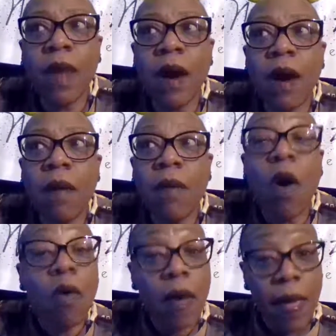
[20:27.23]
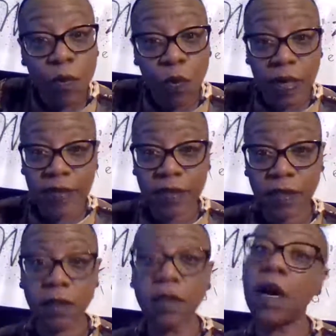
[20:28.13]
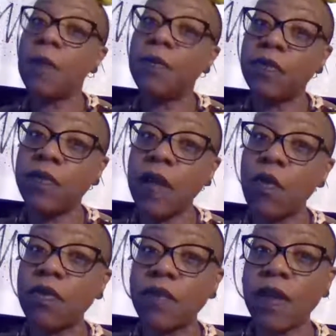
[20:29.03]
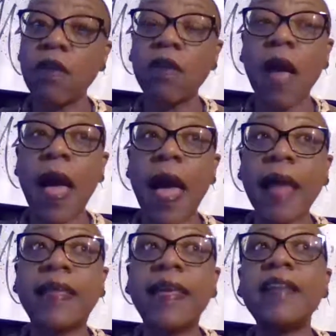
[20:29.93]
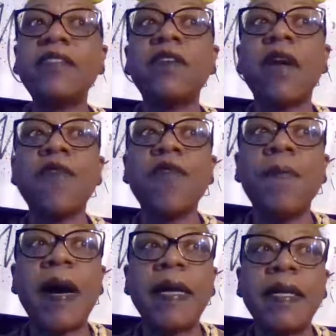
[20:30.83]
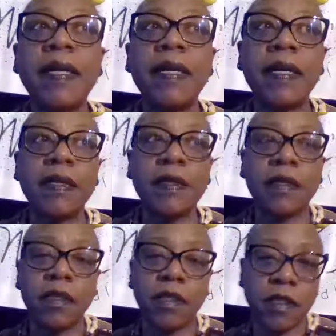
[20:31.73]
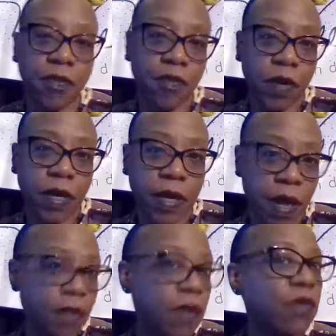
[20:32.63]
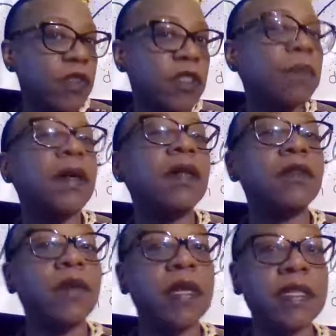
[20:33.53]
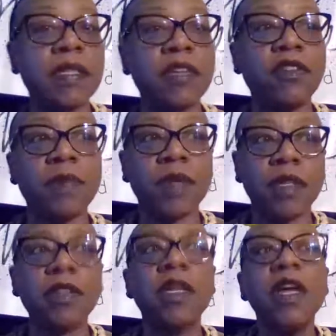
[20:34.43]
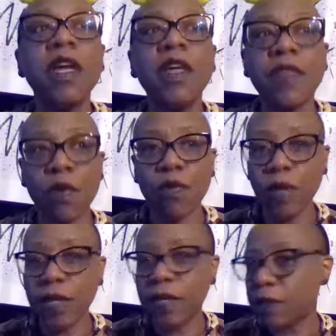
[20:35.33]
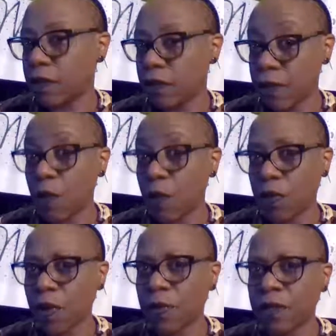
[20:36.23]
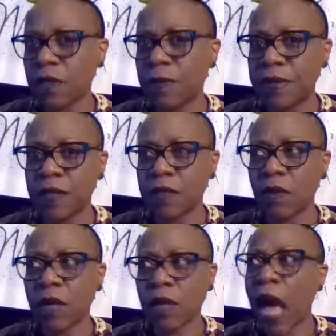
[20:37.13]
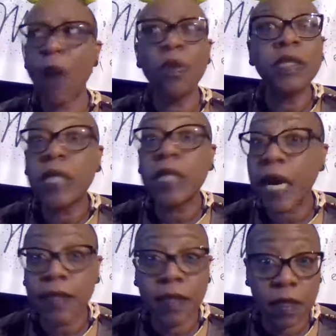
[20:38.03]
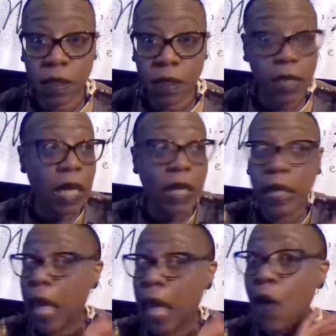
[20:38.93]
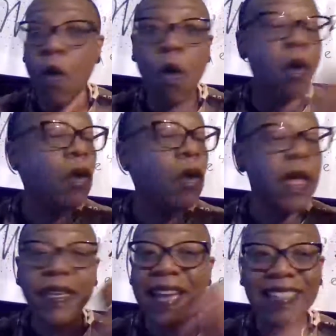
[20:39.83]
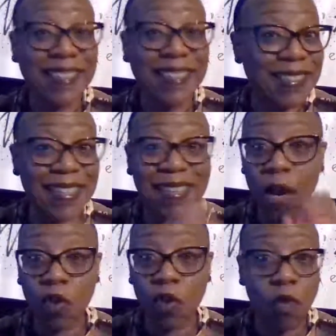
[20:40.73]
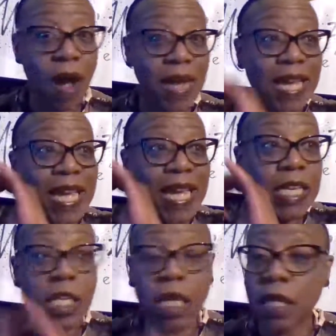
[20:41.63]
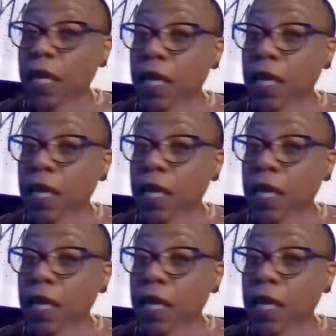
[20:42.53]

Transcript: And when I stood up, they were there. I guess everybody is different in how they respond to anesthesia, because they were really concerned about whether I was going to be dizzy or not. I was not dizzy, like, at all. Not dizzy, not groggy, nothing.